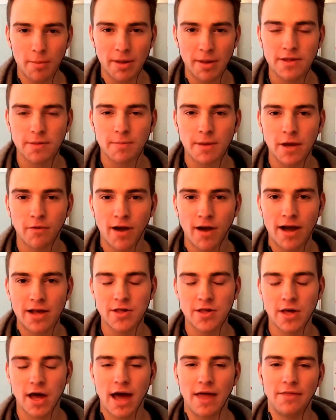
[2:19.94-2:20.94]
and
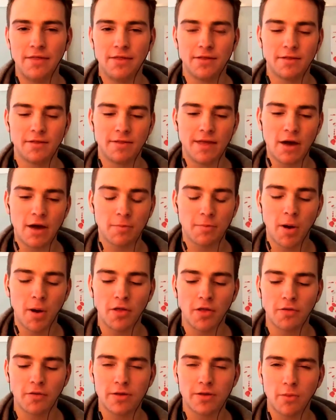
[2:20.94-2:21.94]
that was part of the reason why maybe he
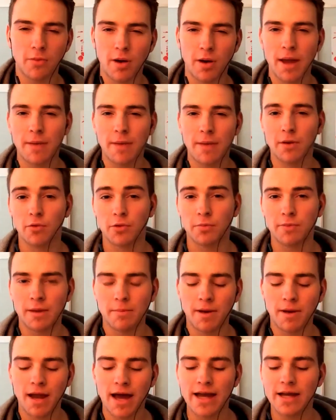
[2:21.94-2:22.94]
wasn't being played. He was played in
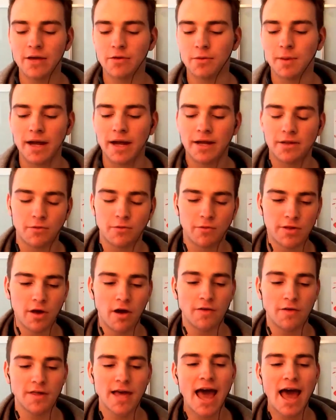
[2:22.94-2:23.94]
the reserves. Has
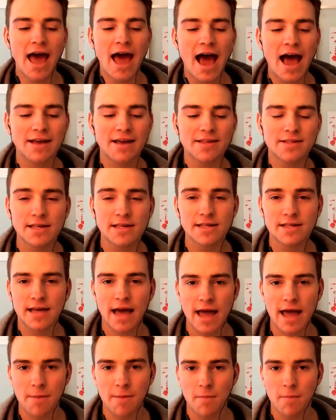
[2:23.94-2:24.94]
this game
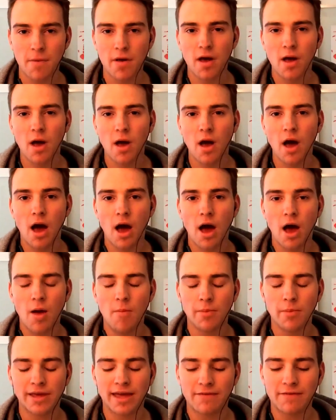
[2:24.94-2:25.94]
given you
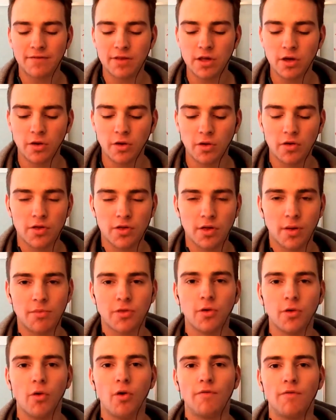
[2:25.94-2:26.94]
some sort of
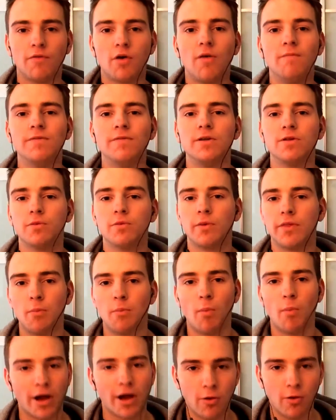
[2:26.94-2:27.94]
confidence within Waghorn at the
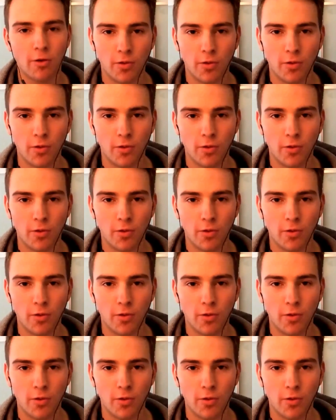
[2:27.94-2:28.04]
moment?